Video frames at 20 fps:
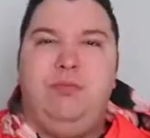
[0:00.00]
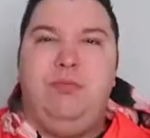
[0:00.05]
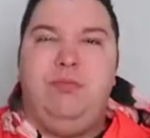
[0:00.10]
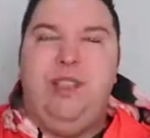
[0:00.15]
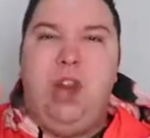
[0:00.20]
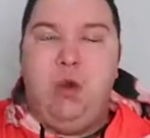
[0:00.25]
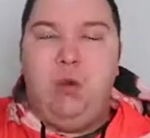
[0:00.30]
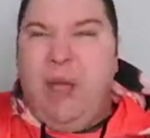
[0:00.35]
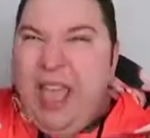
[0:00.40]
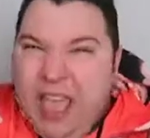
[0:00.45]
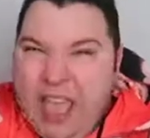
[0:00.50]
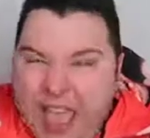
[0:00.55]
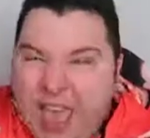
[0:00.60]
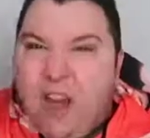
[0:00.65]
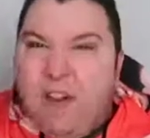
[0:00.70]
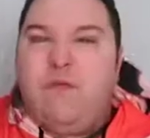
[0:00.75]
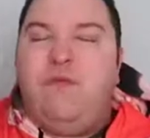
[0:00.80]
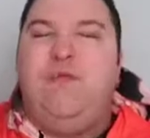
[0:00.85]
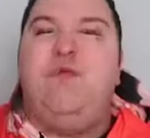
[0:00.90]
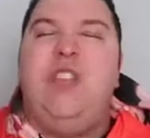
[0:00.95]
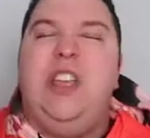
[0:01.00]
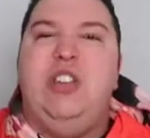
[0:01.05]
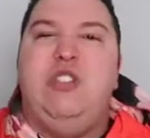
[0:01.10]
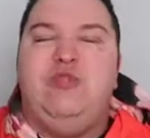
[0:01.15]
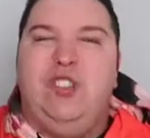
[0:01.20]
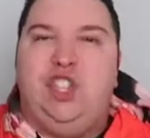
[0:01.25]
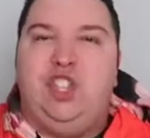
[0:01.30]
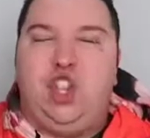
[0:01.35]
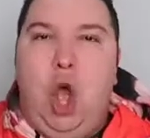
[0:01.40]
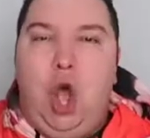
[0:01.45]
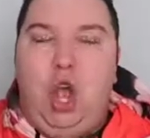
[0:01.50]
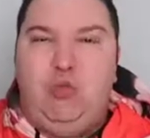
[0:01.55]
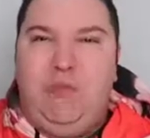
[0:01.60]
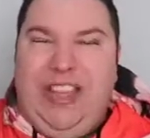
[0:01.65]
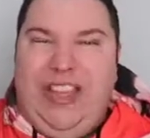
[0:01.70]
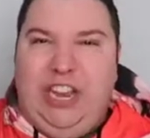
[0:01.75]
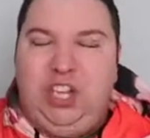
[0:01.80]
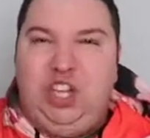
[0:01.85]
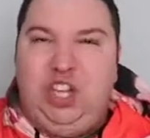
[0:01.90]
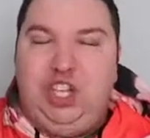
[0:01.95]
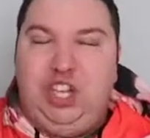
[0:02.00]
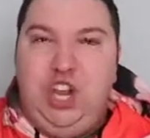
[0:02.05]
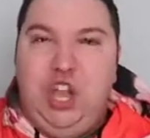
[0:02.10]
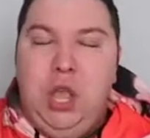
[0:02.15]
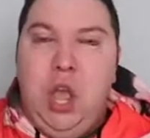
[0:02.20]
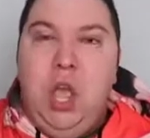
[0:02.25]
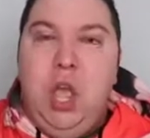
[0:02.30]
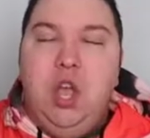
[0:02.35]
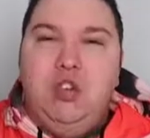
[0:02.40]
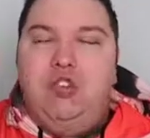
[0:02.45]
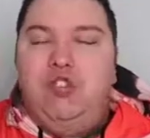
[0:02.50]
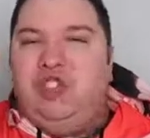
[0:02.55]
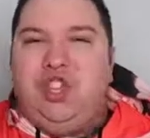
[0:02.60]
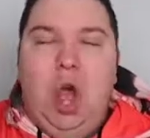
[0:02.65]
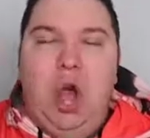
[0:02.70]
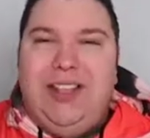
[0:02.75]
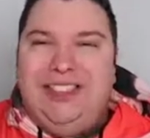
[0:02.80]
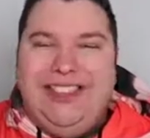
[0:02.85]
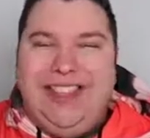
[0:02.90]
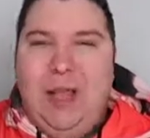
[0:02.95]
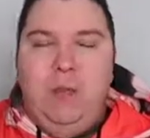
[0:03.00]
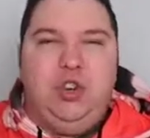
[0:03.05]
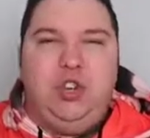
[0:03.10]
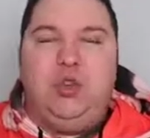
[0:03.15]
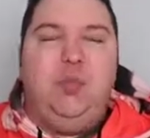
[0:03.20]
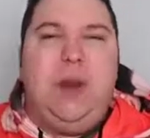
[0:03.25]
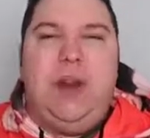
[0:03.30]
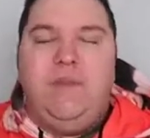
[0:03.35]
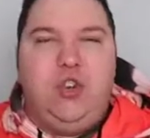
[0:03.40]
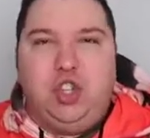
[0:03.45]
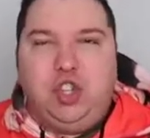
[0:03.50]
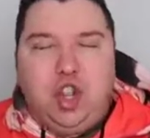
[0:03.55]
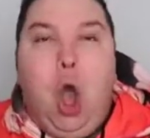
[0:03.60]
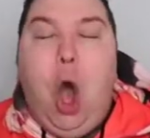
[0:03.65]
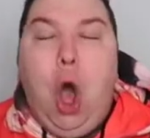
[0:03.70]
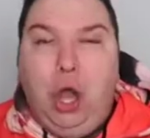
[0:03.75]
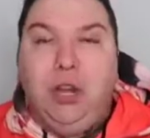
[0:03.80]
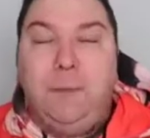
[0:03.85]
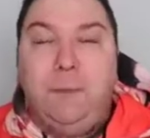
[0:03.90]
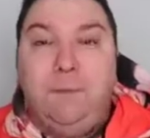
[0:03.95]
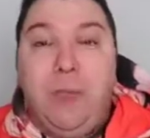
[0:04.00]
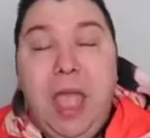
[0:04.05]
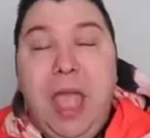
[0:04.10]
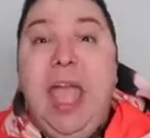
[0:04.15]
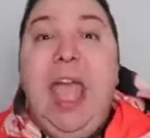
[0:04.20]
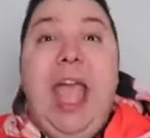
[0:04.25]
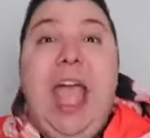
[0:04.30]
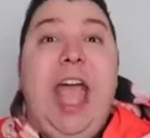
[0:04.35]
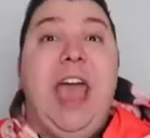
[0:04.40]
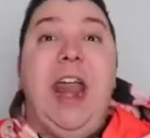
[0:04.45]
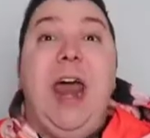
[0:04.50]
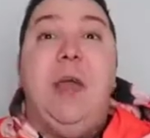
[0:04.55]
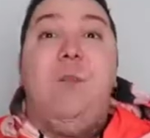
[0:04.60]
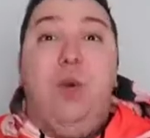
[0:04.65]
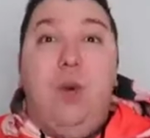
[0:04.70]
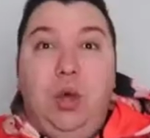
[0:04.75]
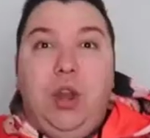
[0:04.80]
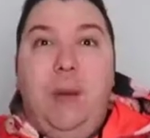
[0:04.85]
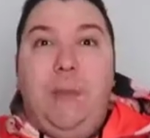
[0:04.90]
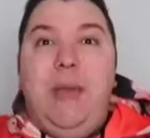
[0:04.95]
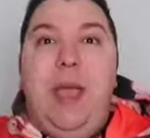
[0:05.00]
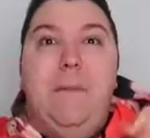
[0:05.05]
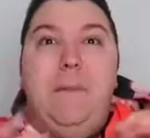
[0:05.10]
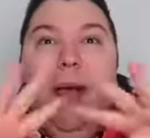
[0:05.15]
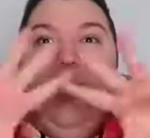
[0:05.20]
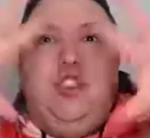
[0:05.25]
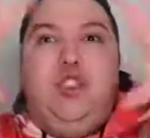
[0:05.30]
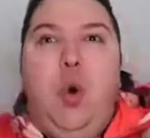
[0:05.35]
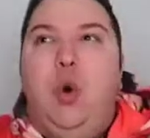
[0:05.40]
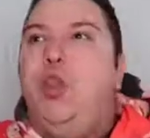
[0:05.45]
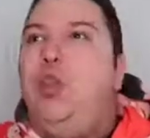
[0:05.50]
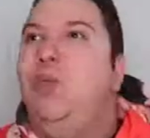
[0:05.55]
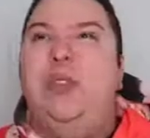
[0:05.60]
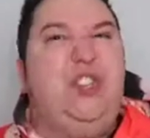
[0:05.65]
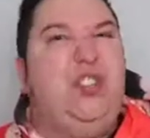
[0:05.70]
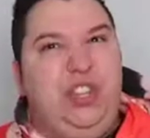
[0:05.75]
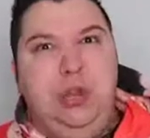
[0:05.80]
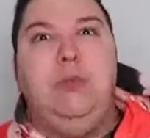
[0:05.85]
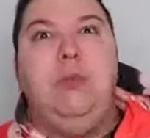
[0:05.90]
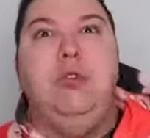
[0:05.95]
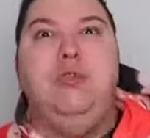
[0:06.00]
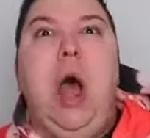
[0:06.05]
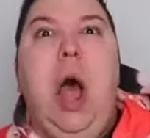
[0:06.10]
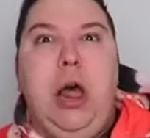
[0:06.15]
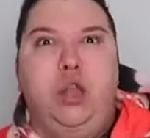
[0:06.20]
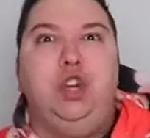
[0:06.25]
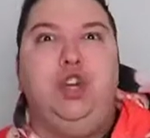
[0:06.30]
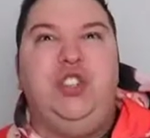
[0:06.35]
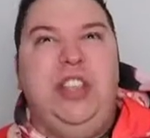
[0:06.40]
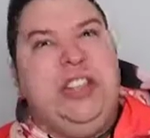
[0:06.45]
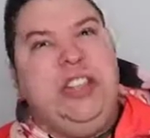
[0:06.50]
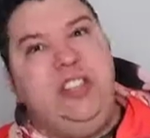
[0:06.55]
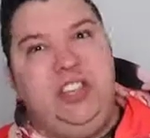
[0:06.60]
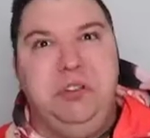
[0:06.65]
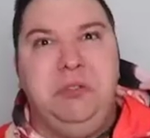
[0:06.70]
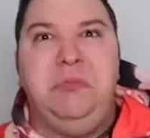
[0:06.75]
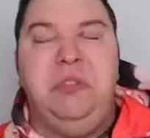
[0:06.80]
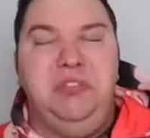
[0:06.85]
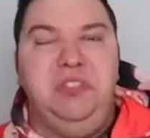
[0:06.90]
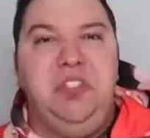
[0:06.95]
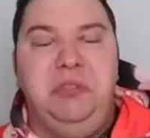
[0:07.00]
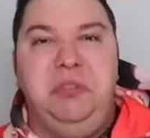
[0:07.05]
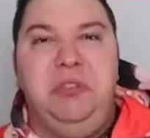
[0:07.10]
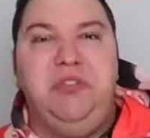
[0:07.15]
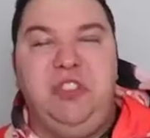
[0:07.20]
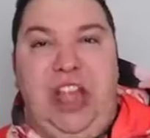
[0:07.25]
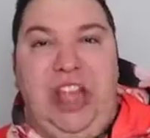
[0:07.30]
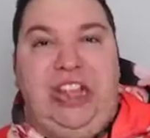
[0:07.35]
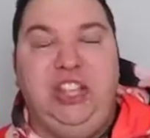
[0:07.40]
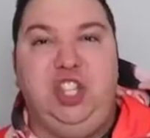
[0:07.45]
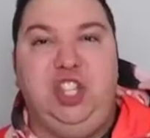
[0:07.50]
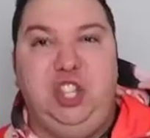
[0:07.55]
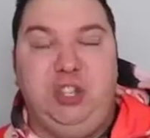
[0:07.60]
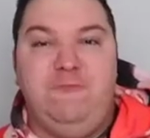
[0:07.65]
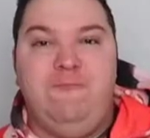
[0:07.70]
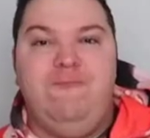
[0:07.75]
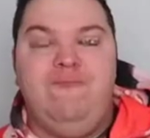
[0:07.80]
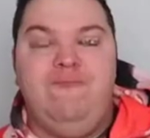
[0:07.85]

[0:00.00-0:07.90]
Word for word: burrito and a free croissant bitch. Croissant sandwich or whatever it's called. And I pulled up and my total was zero dollars and zero zero cents.